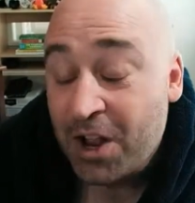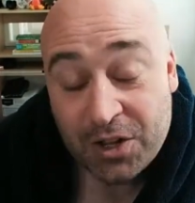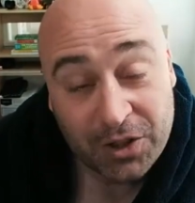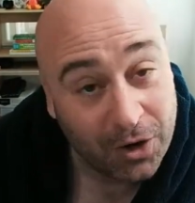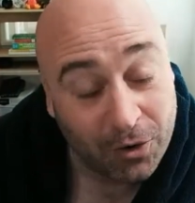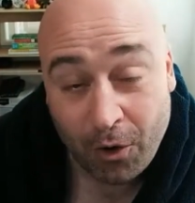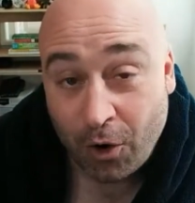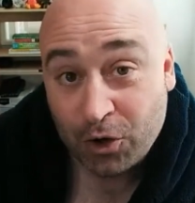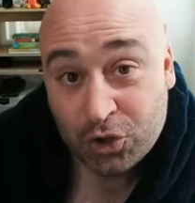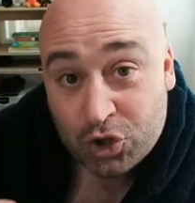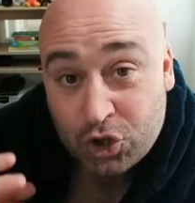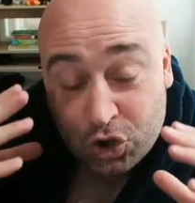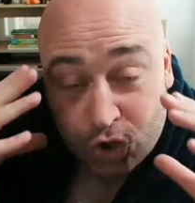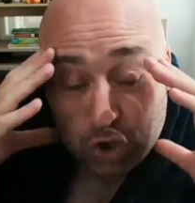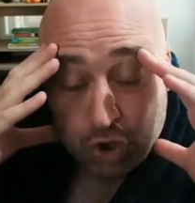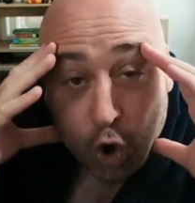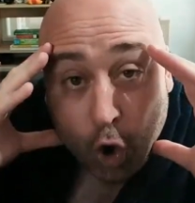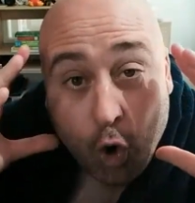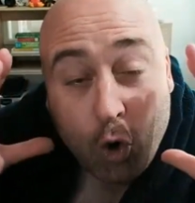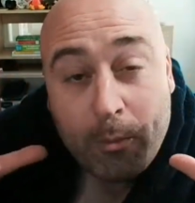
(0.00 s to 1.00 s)
There are
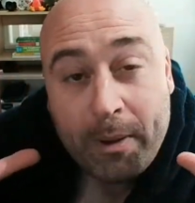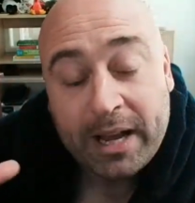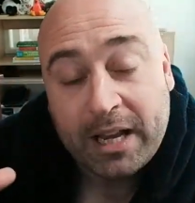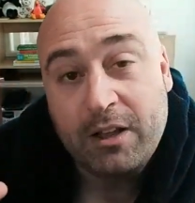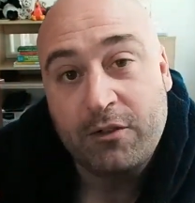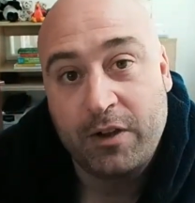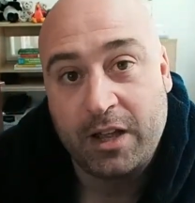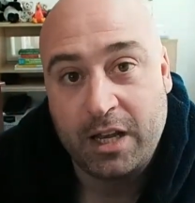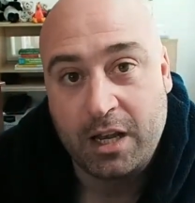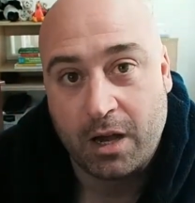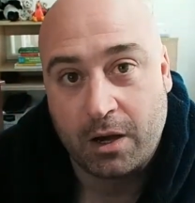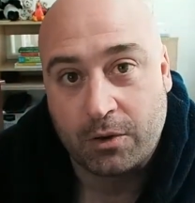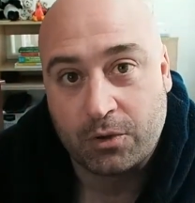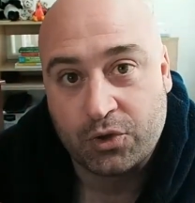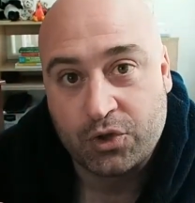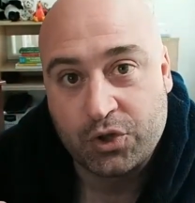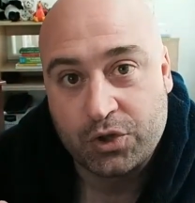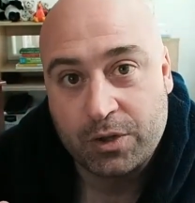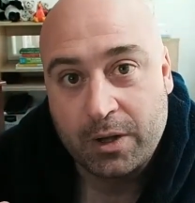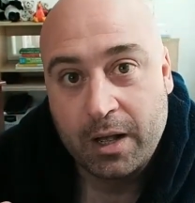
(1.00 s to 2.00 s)
so many videos
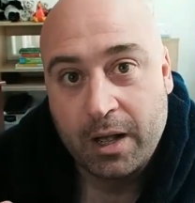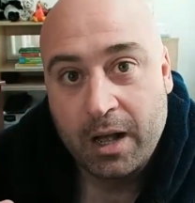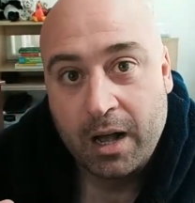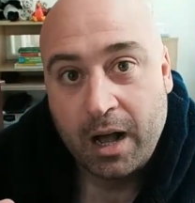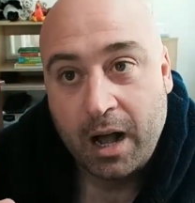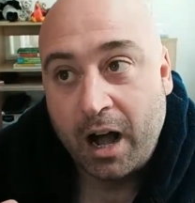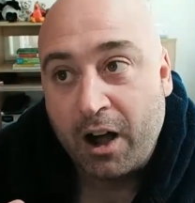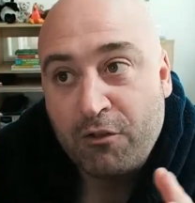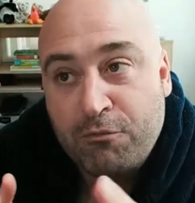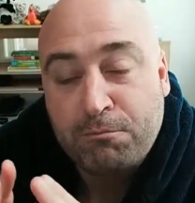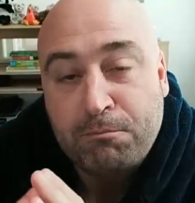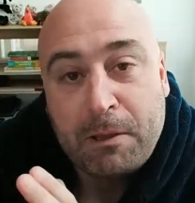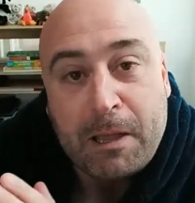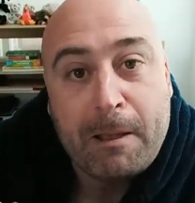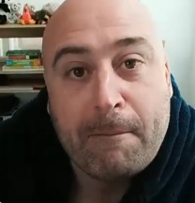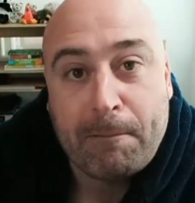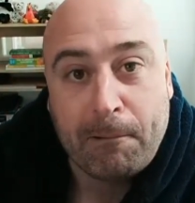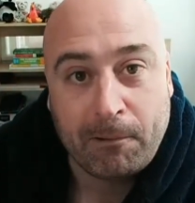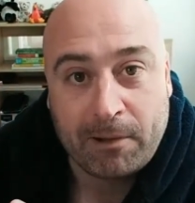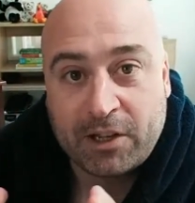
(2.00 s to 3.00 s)
of
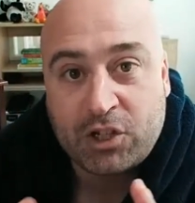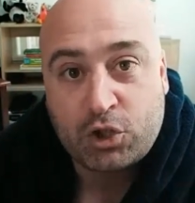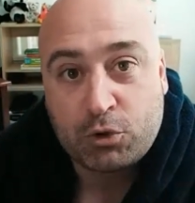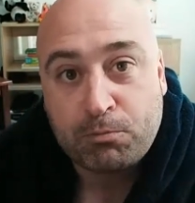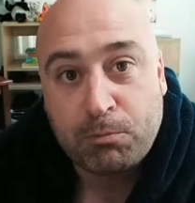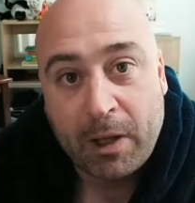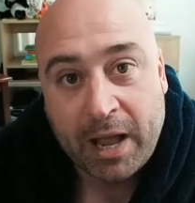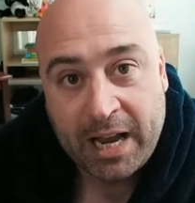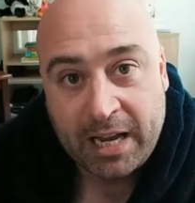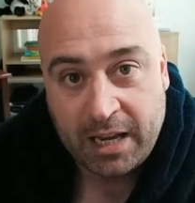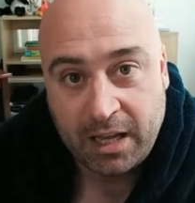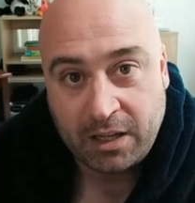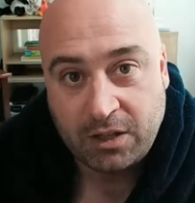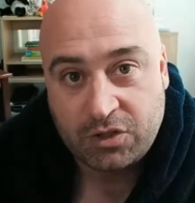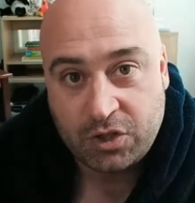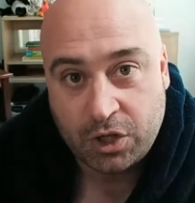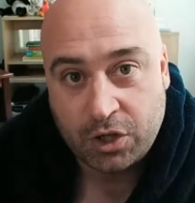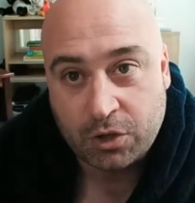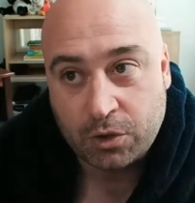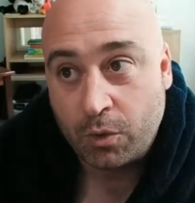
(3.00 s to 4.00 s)
people explaining
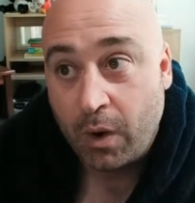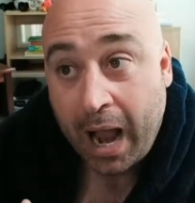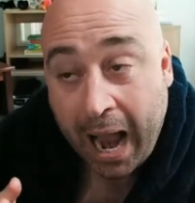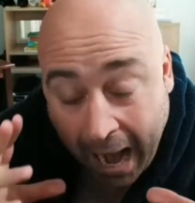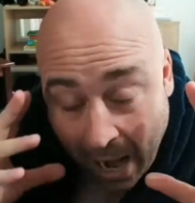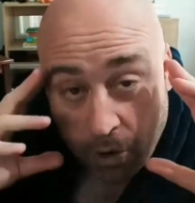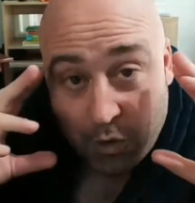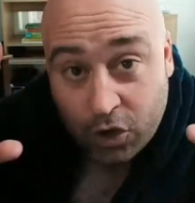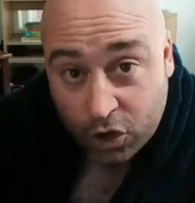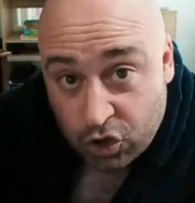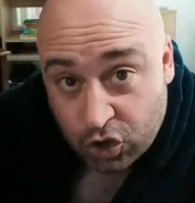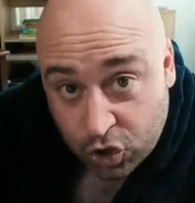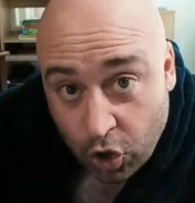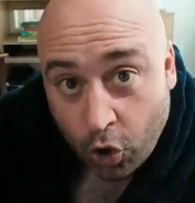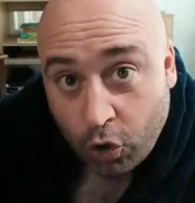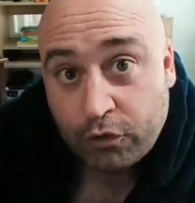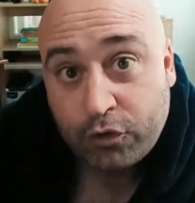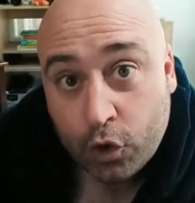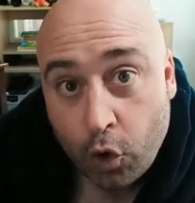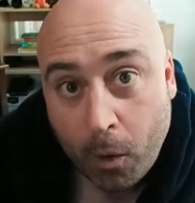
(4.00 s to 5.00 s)
to you how to
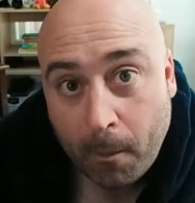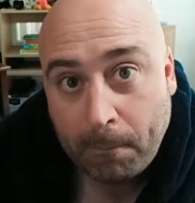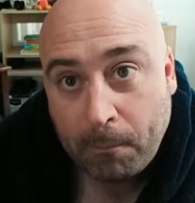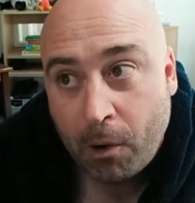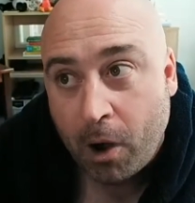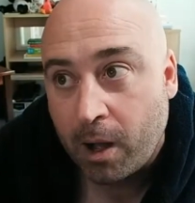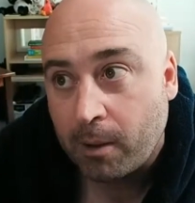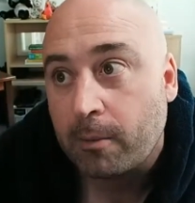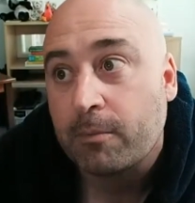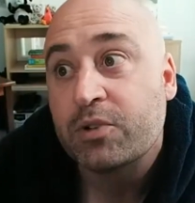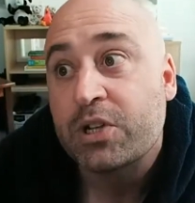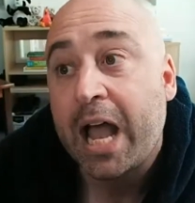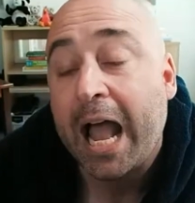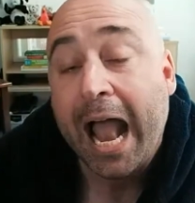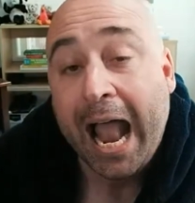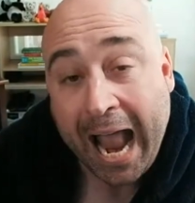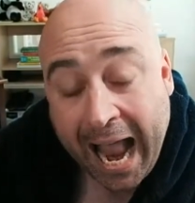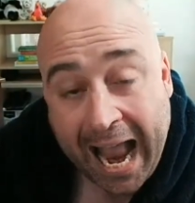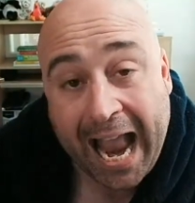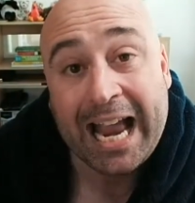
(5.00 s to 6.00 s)
solve your problems,
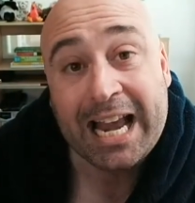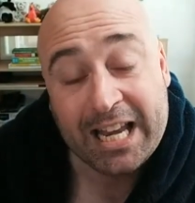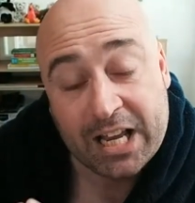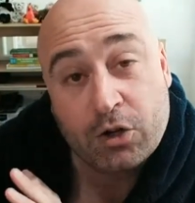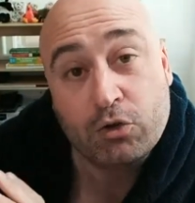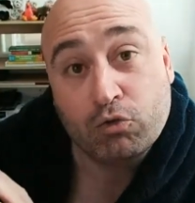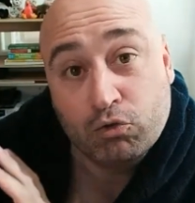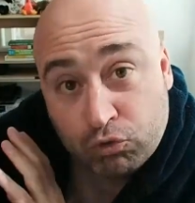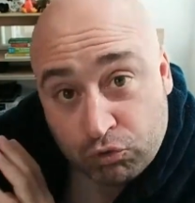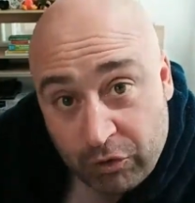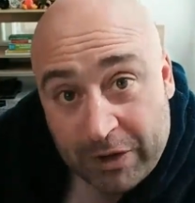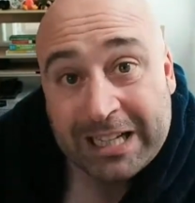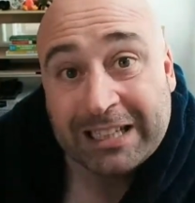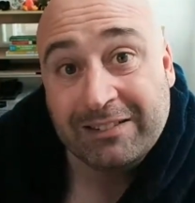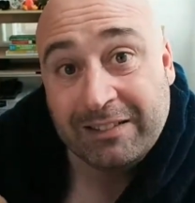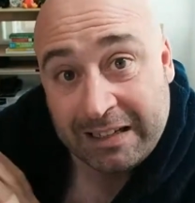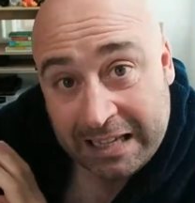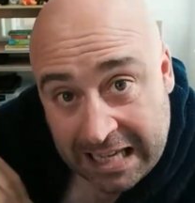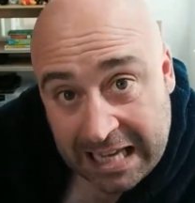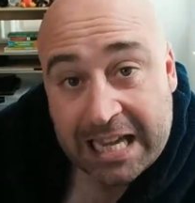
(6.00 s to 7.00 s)
and it
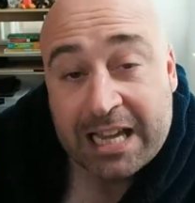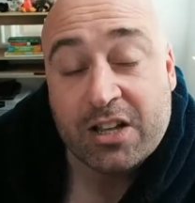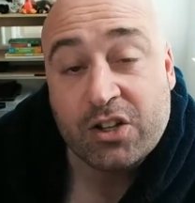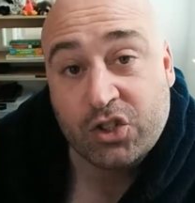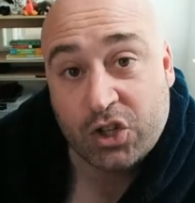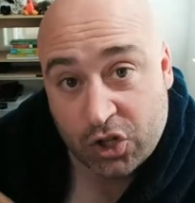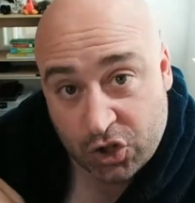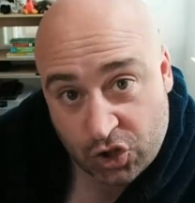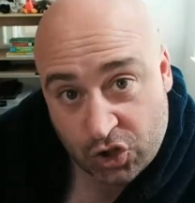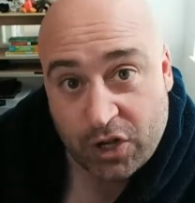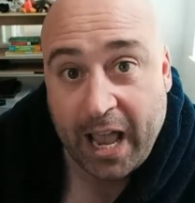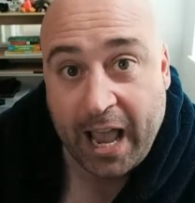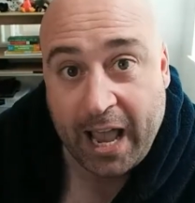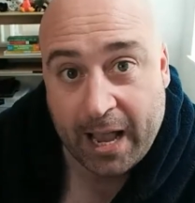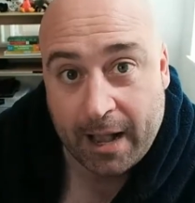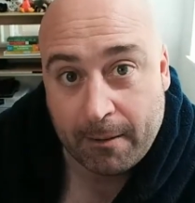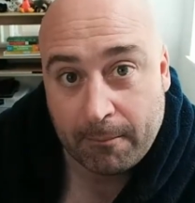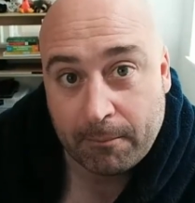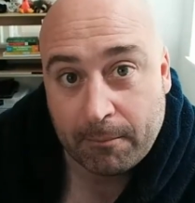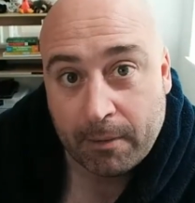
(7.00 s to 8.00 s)
really is a
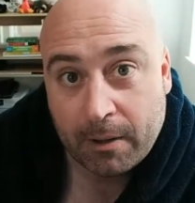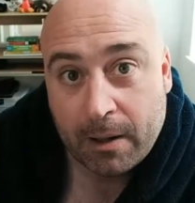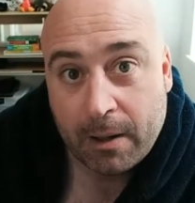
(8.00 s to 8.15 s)
scam.